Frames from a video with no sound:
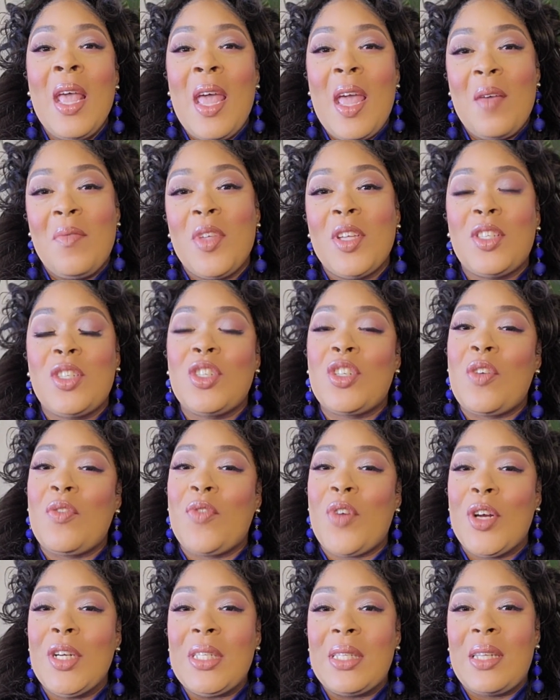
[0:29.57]
if this is your
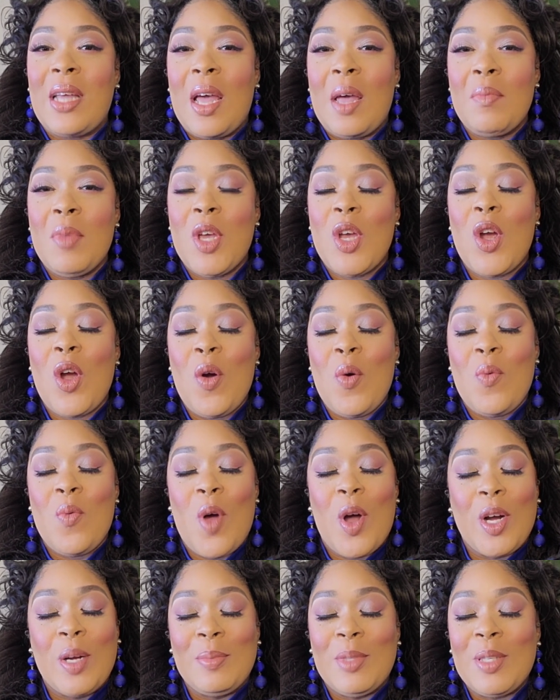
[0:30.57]
first time here,
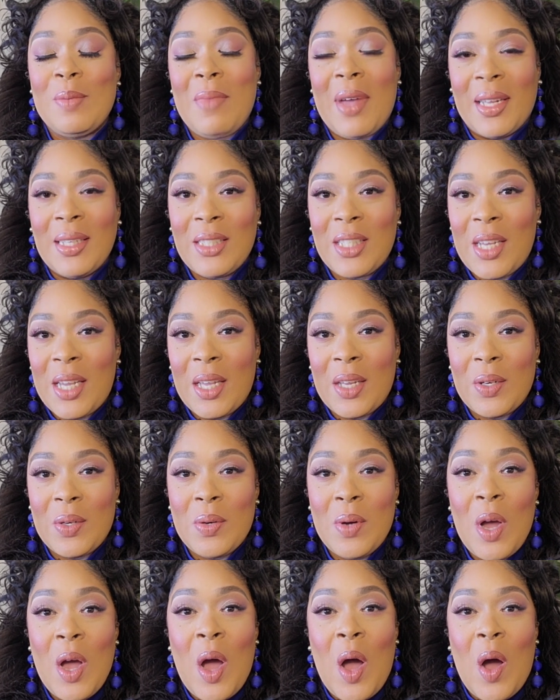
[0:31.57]
welcome to my channel.